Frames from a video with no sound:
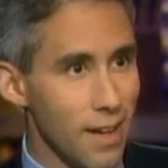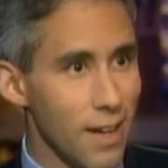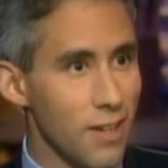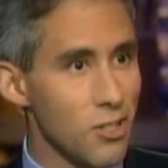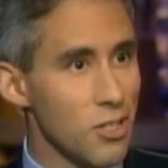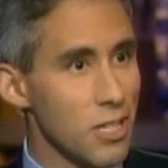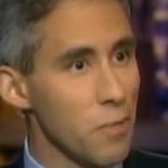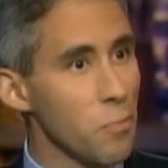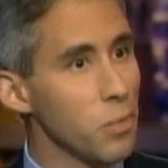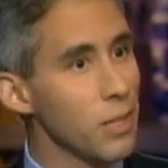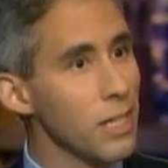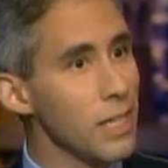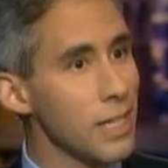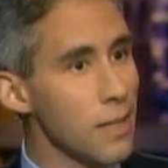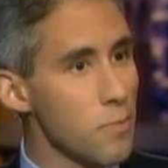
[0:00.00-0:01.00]
Right. It's just
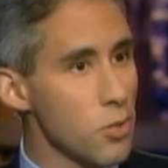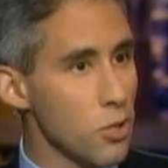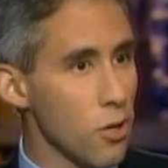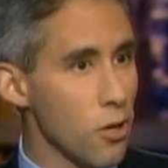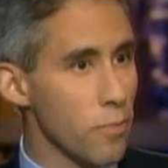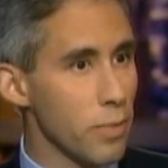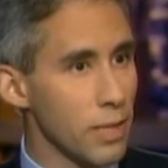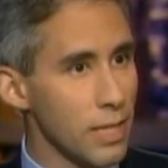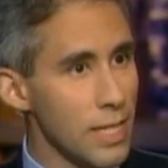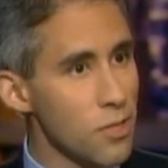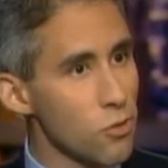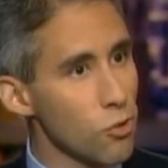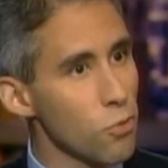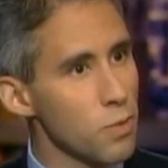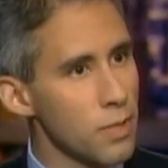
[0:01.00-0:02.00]
completely absurd. But
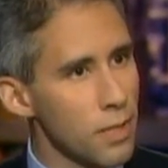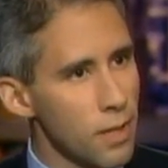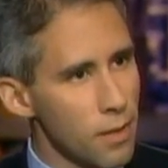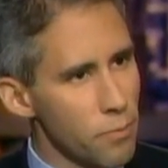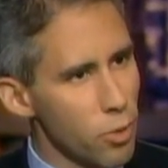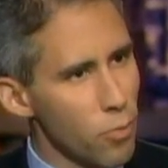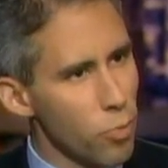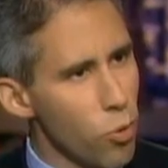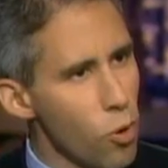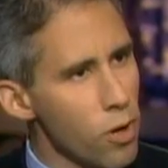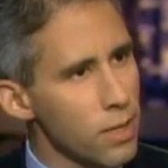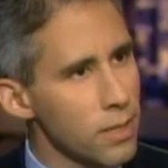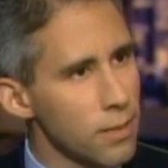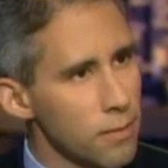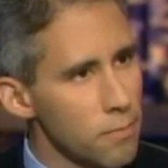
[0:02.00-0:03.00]
these groups
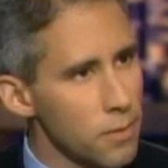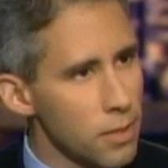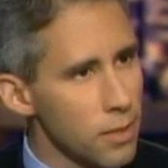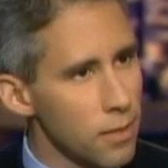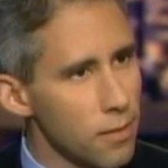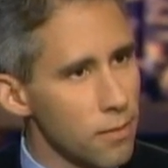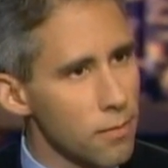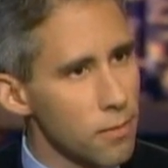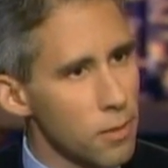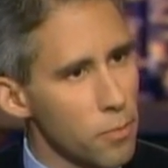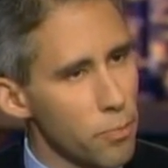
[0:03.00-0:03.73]
purport to